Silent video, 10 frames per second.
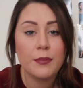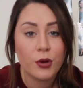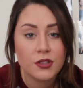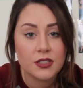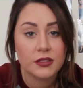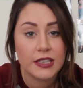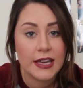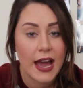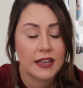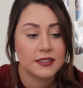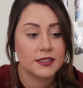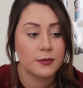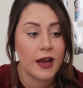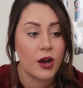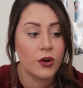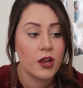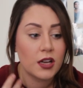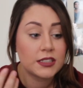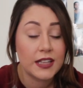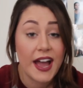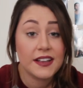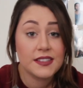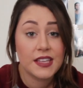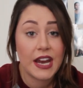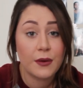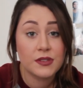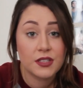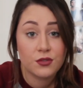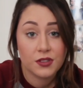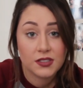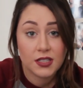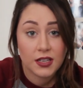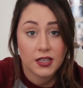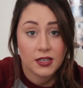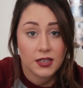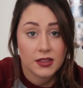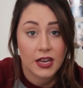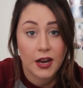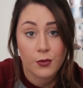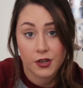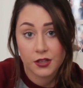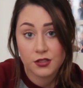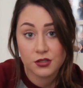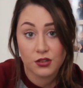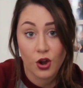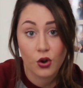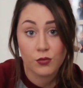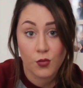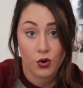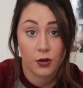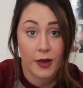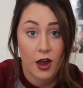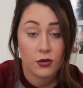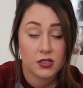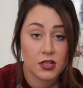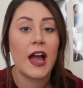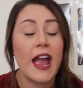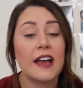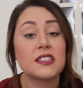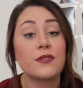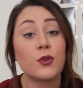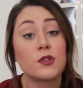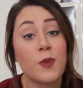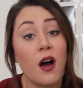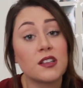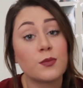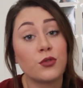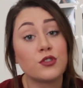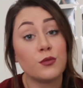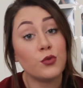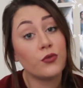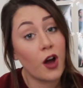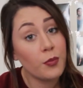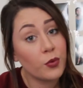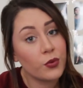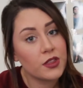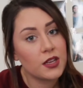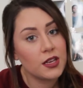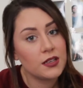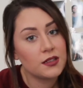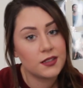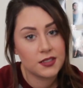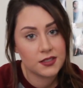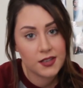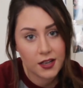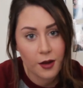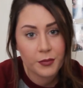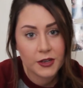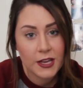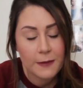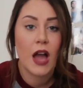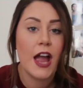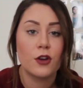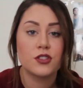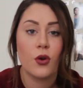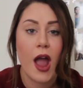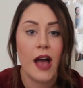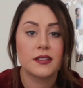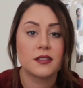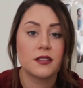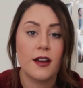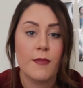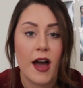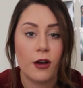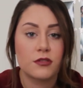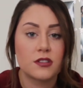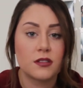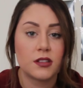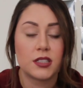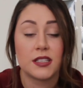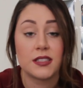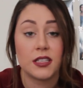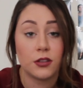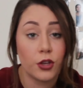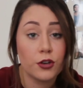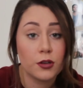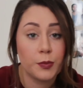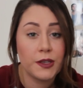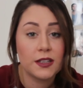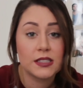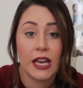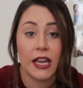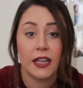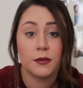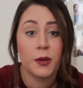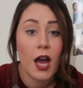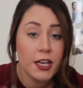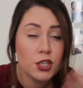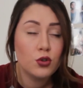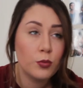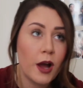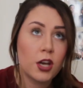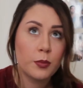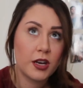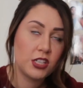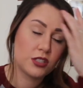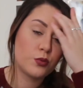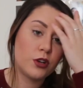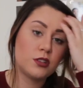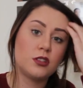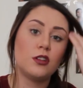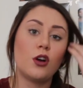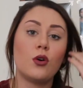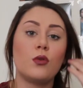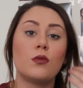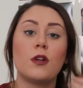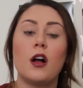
personally asked about a class that I was interested in that I wanted to know more about. I asked if it was possible to move up within the Disney company. I also asked about the Disney look because I knew about it, but I just wanted to know